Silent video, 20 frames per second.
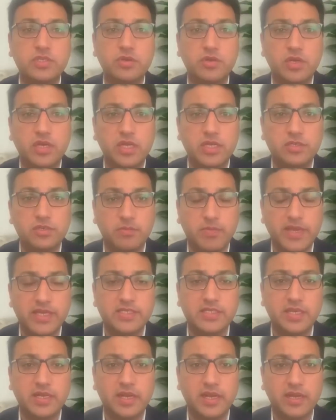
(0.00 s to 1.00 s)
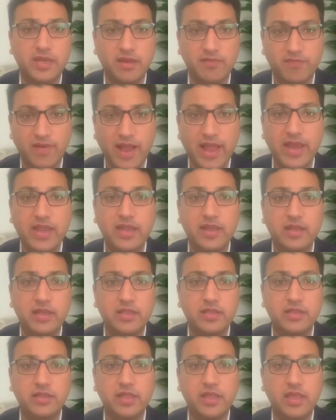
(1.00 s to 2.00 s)
you need to basically divide
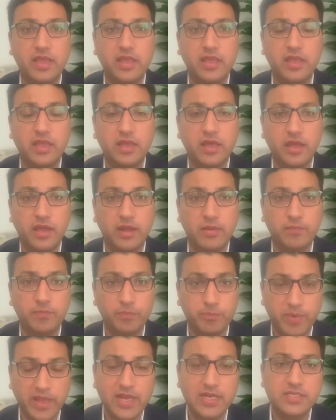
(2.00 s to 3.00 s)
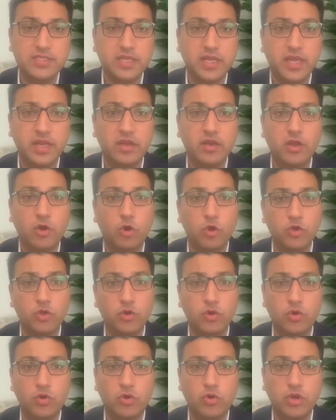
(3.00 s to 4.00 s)
the bills in
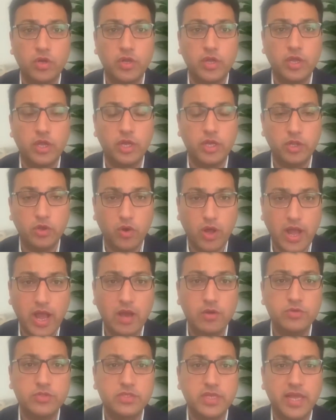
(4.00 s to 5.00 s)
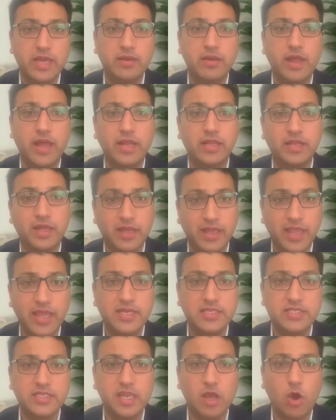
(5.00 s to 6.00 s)
your house and
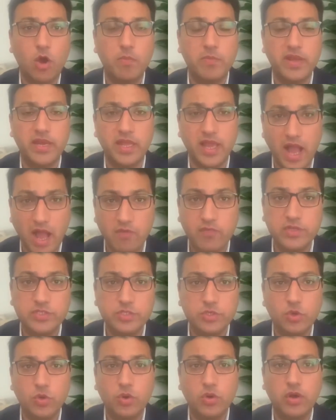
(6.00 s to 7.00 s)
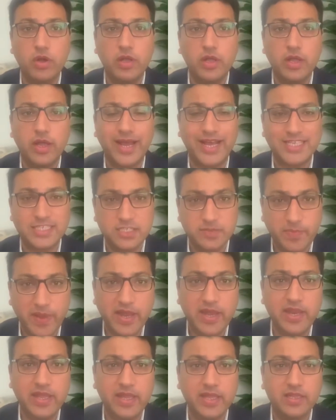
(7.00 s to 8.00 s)
again see how many hours you are
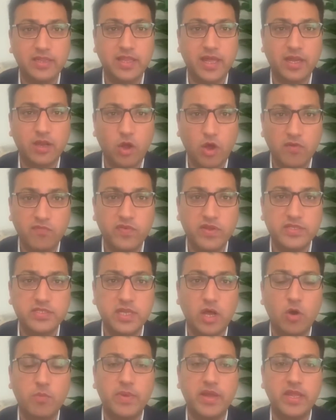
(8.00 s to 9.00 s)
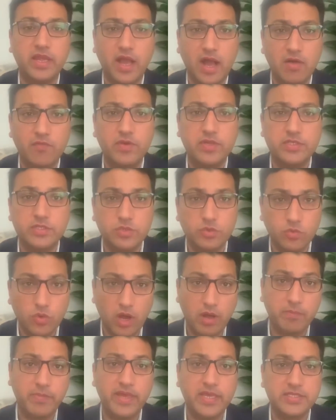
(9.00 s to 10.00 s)
spending in that office, how many hours you
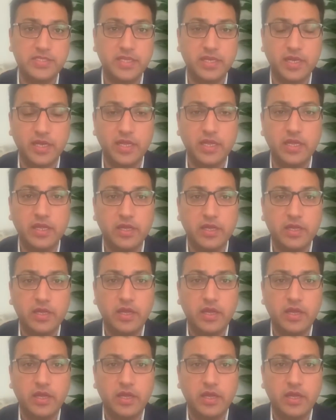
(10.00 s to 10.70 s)
are basically